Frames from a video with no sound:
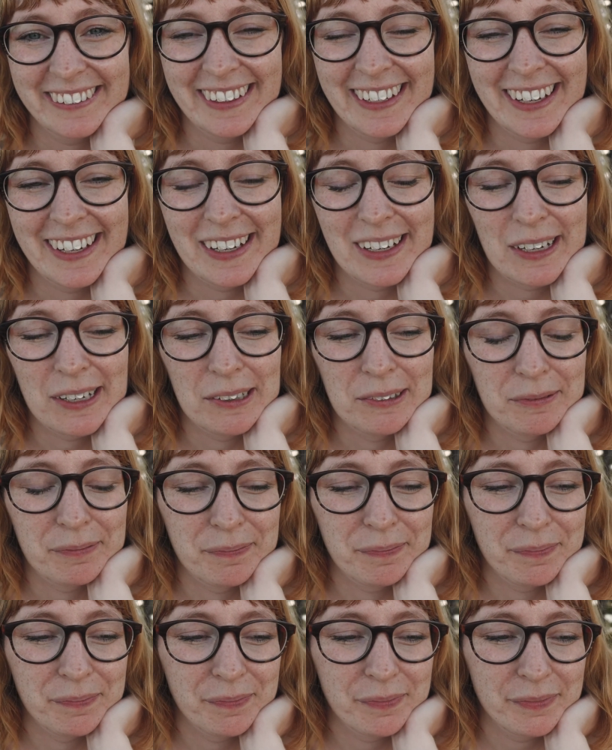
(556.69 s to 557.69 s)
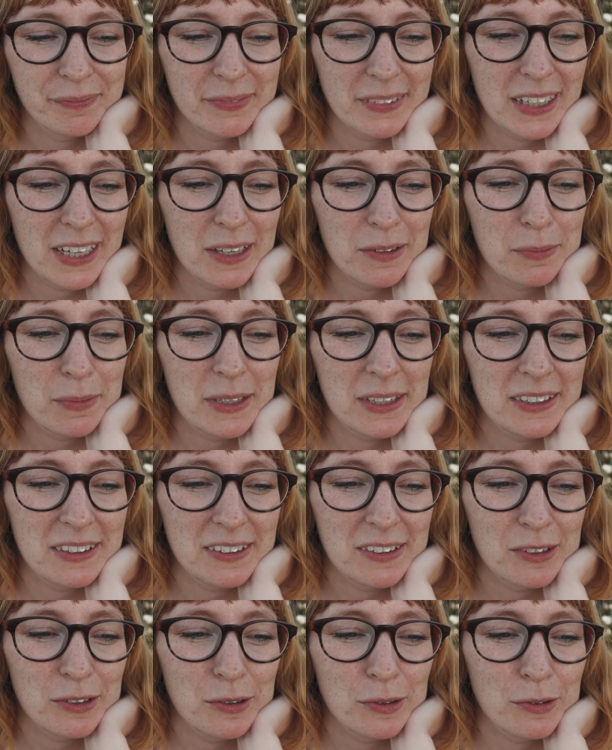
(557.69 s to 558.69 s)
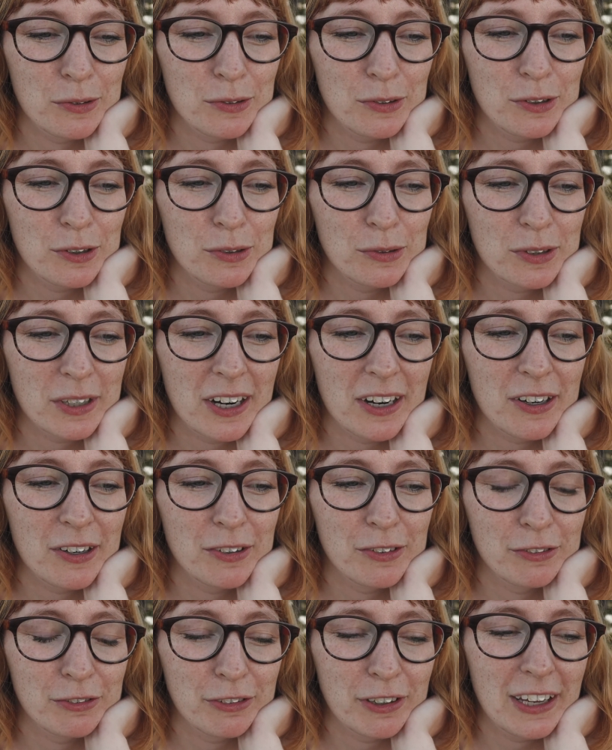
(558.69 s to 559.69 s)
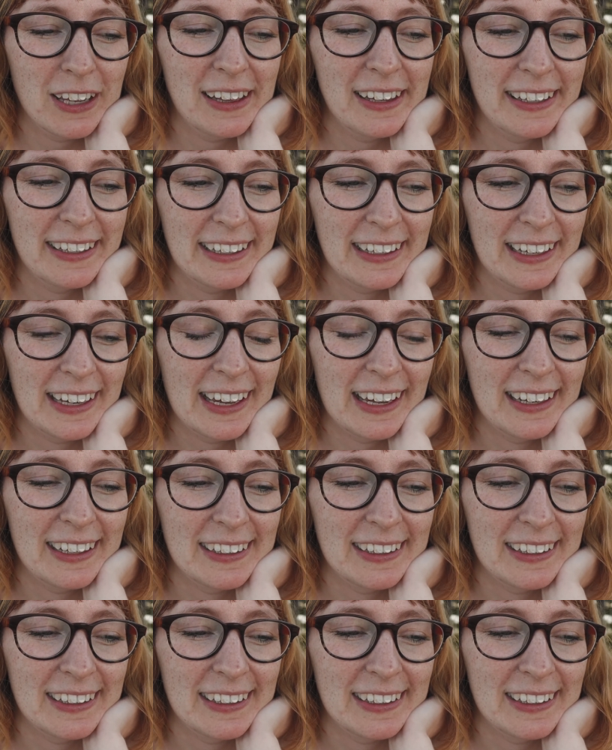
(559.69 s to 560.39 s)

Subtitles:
I had been too scared of failing